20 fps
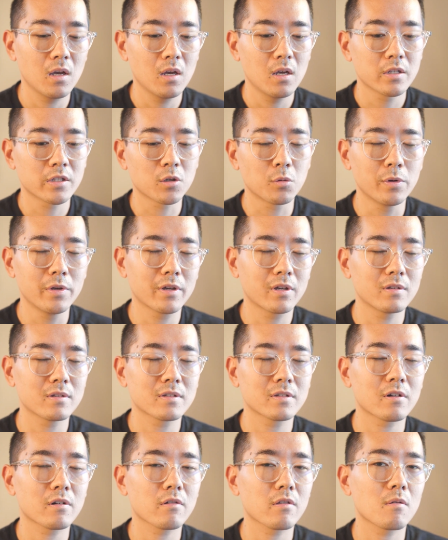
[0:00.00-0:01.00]
So when you
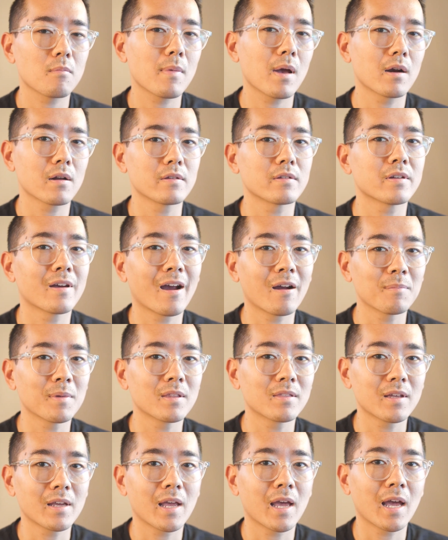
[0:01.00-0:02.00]
consider the amount of time
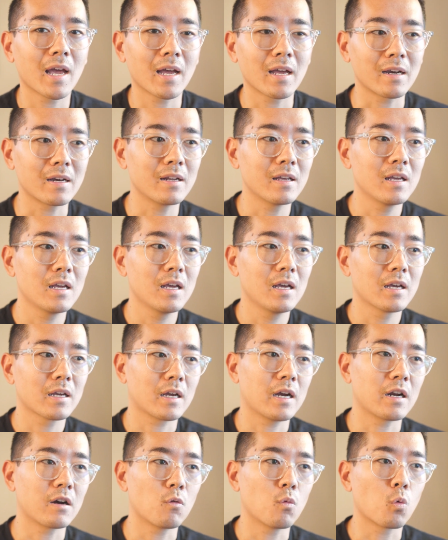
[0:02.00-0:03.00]
that they had
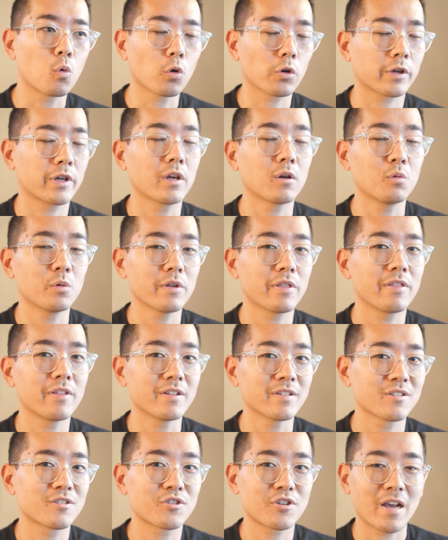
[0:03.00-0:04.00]
kind of working with
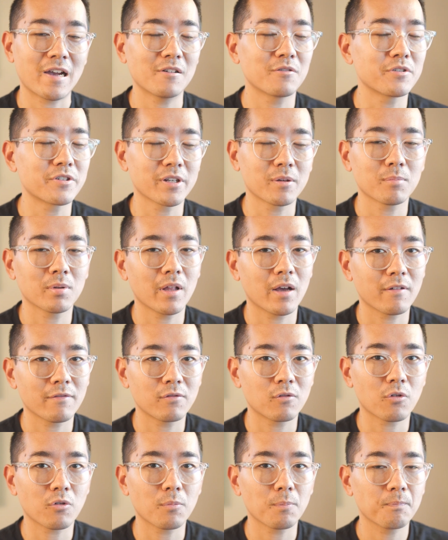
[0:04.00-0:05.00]
this challenging
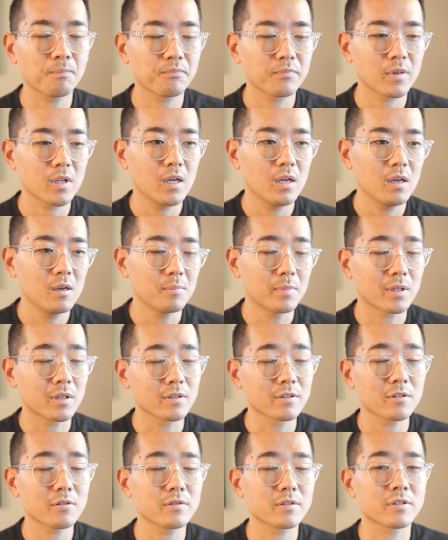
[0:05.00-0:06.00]
platform,
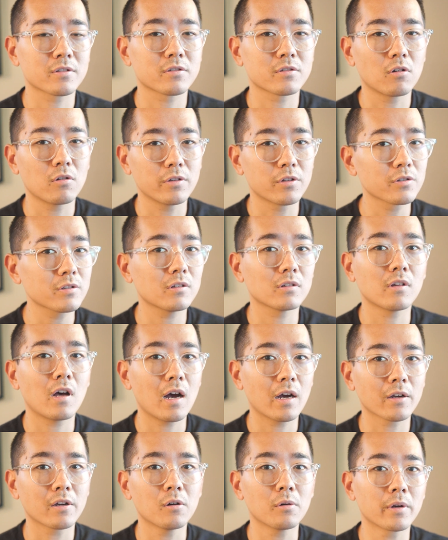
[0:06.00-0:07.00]
because there's a
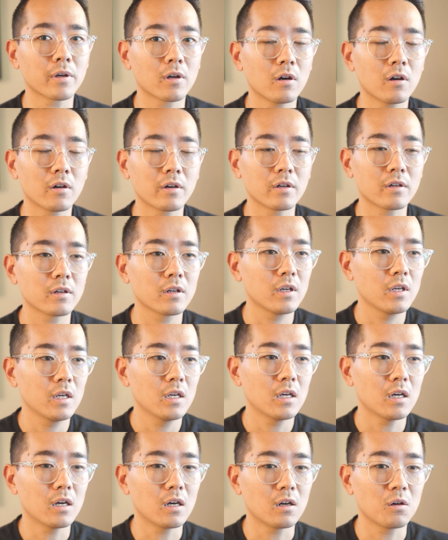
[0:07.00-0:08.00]
lot going on
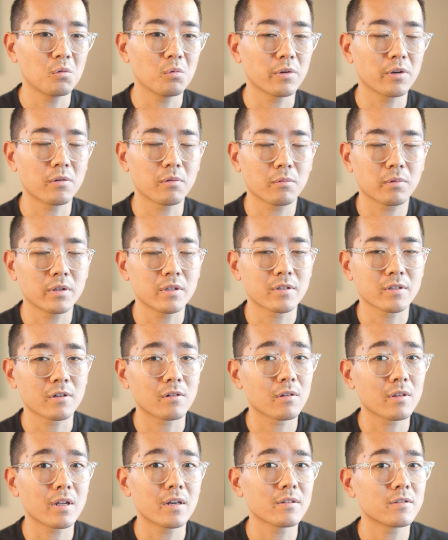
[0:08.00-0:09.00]
when you
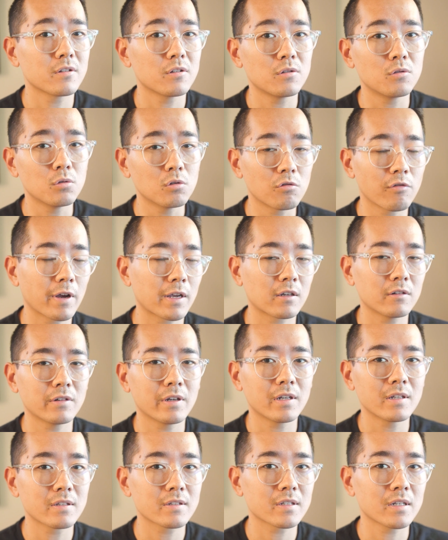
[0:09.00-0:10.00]
consider that it's a dual
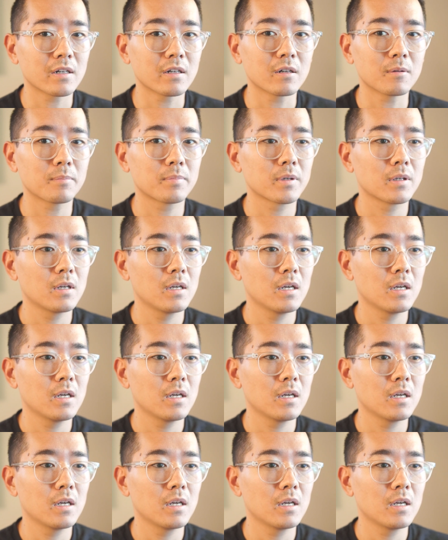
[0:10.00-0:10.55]
regulated setup